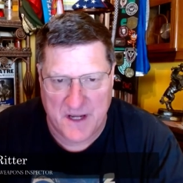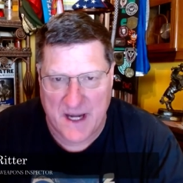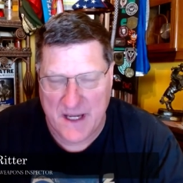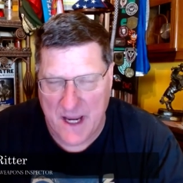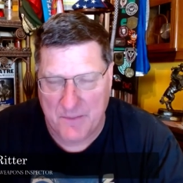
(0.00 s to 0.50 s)
to
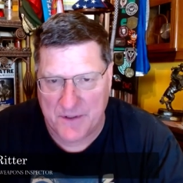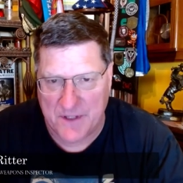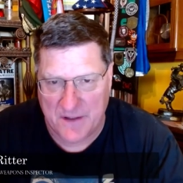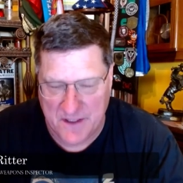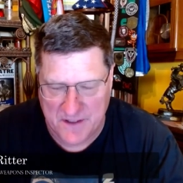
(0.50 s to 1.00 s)
98
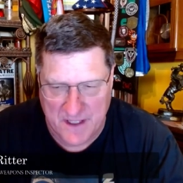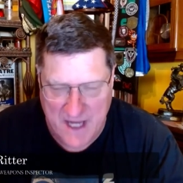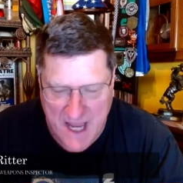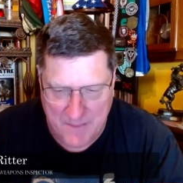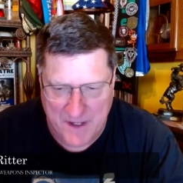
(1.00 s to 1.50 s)
percent This
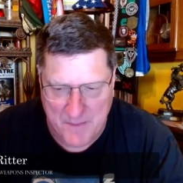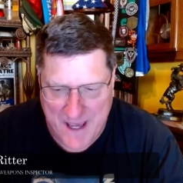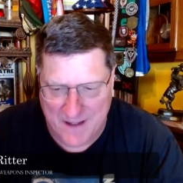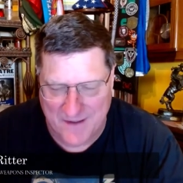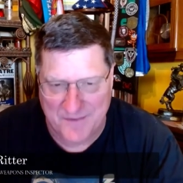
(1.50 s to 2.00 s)
can happen in a
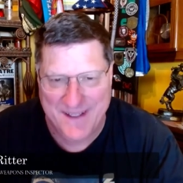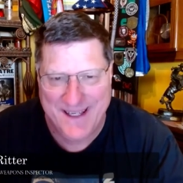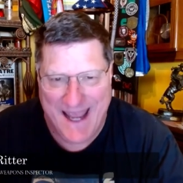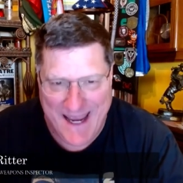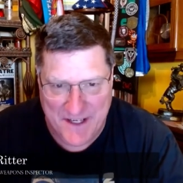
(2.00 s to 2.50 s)
matter of
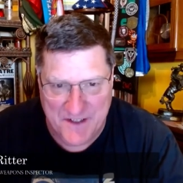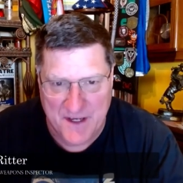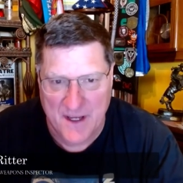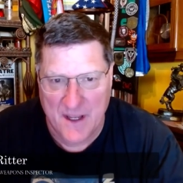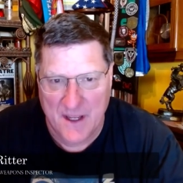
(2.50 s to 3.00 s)
days.